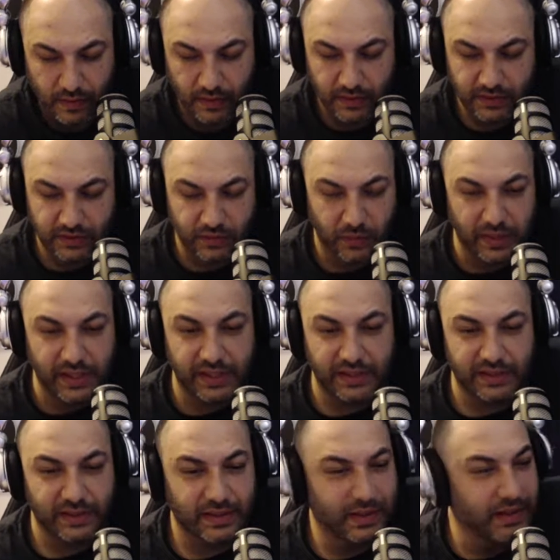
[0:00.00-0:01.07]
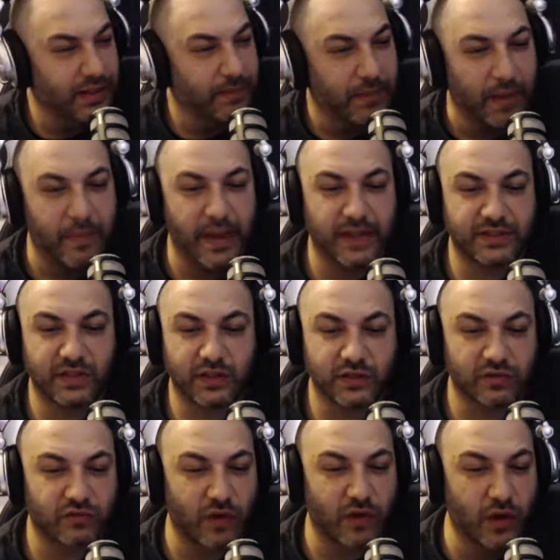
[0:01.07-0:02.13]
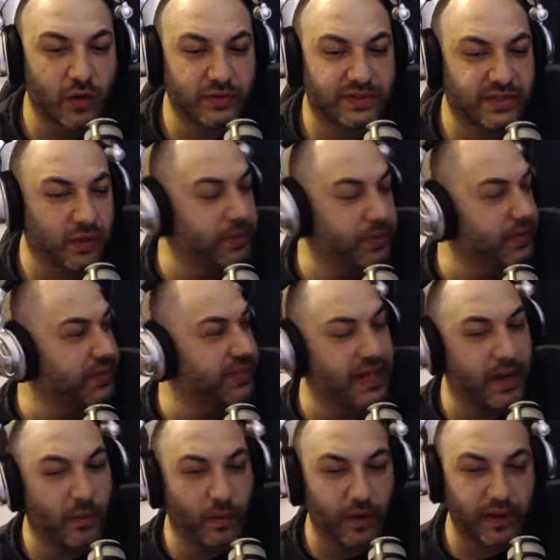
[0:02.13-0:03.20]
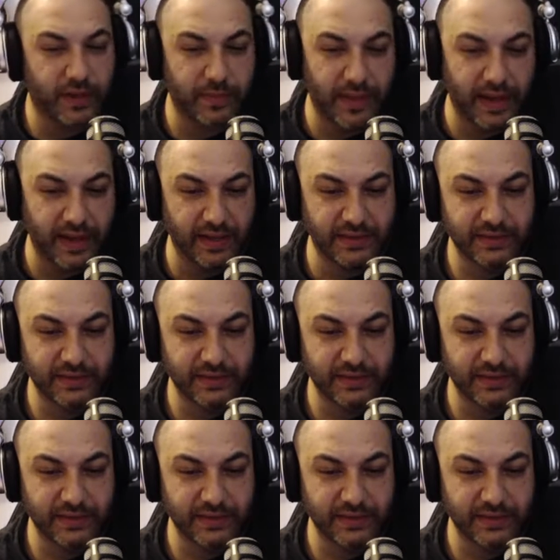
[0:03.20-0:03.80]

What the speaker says: Sweet. My man's on the road, still putting in that work, man.